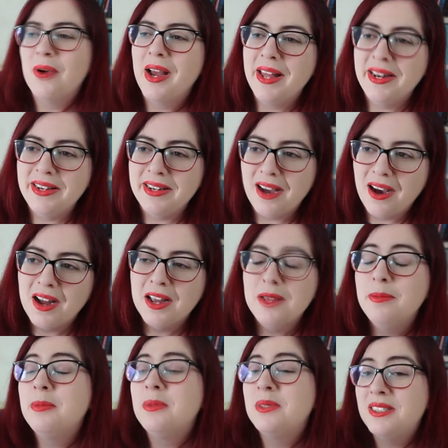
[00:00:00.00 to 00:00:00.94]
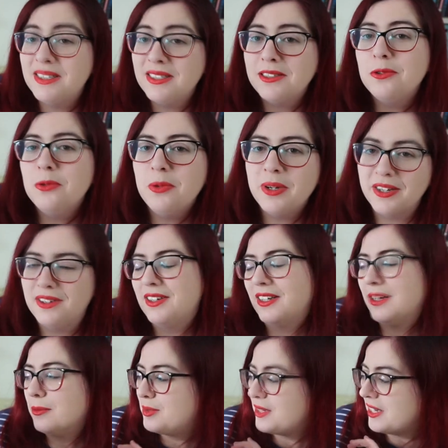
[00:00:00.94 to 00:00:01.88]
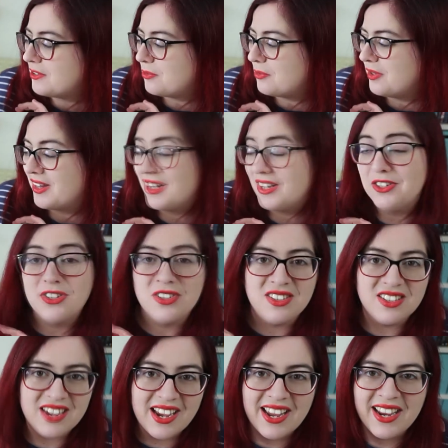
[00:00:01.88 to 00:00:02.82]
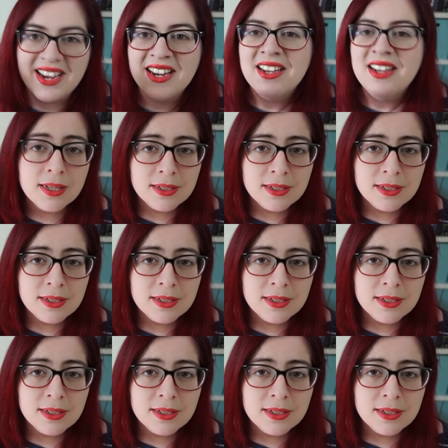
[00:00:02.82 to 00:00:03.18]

and I'm still weirdly obsessed with it today.